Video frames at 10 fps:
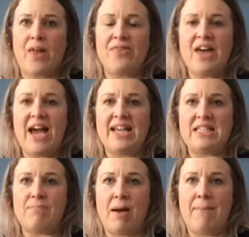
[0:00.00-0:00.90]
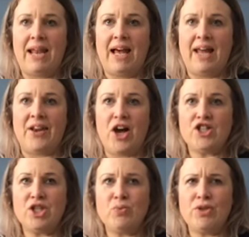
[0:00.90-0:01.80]
that is my plan. I
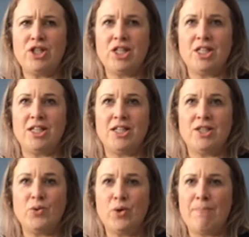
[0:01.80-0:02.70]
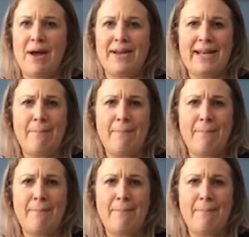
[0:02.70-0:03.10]
just wanted to talk about it.